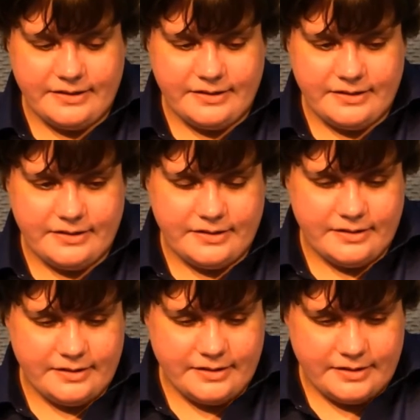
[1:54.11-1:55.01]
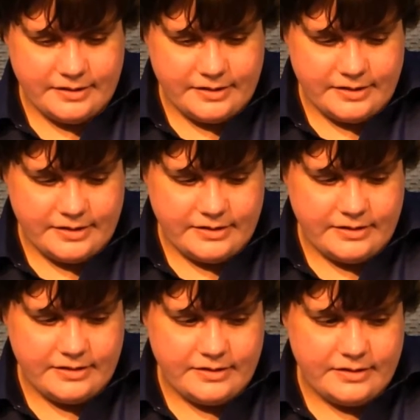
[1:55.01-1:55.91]

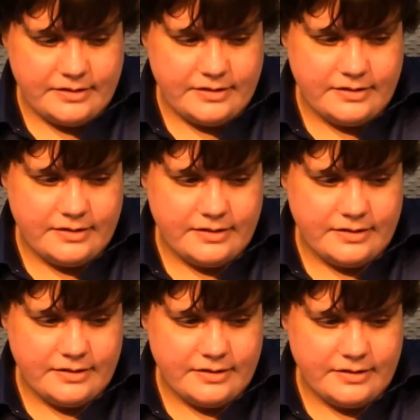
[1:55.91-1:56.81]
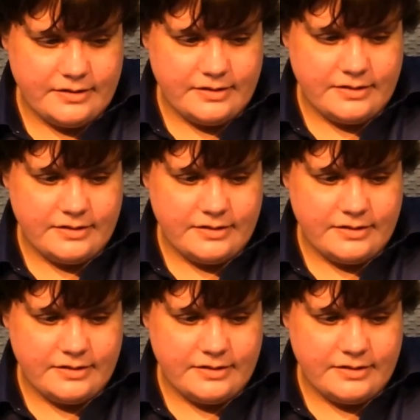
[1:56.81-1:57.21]
(no one is talking)